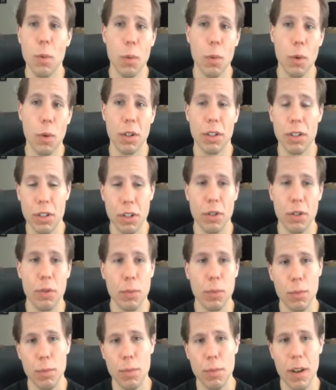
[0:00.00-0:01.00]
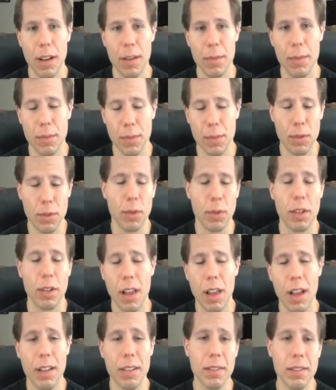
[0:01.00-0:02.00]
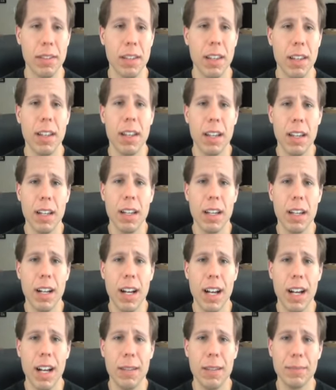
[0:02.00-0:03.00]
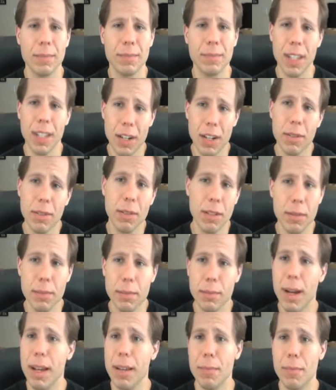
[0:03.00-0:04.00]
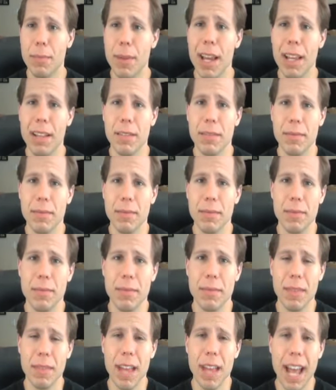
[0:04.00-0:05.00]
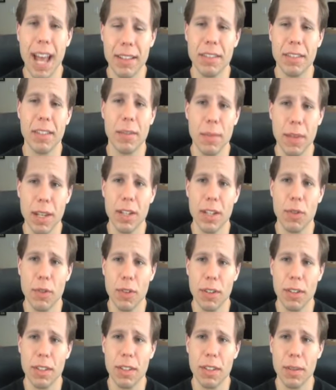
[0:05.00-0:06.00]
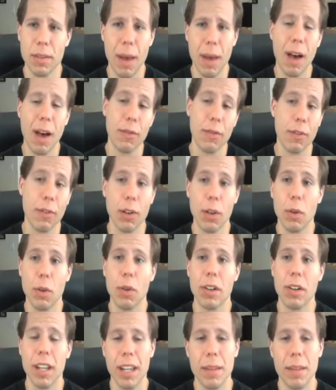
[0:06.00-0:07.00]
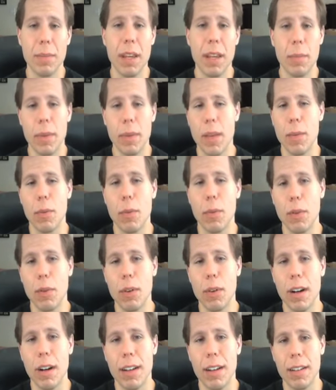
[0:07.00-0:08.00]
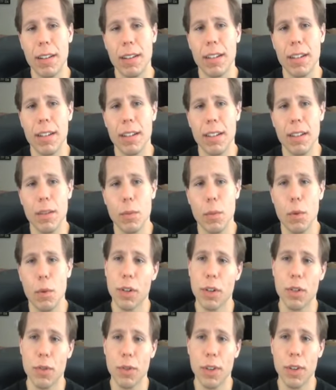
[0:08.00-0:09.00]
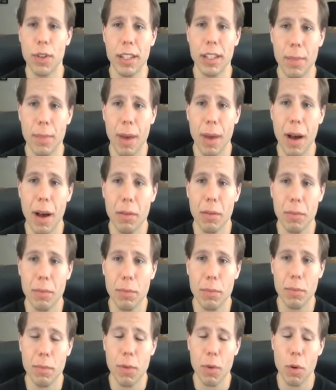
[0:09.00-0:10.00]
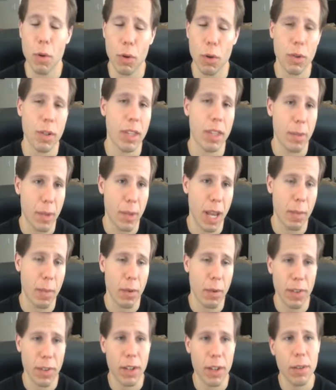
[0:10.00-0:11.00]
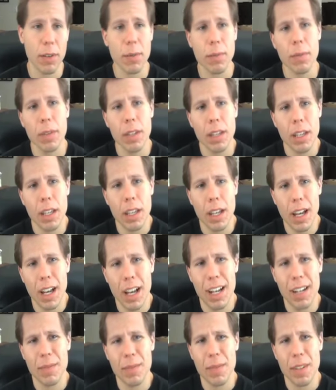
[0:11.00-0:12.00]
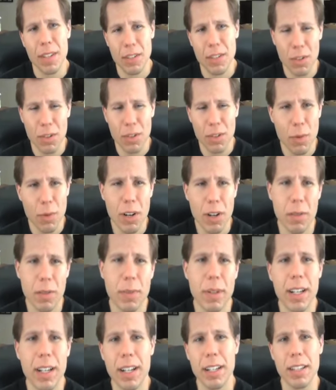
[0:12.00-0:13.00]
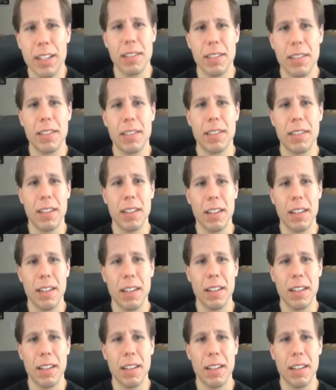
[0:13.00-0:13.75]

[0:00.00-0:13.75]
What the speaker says: worked shoot storylines, you know, might add some interest to Bound for Glory and make people more intrigued about ordering the pay-per-view. It's just weird because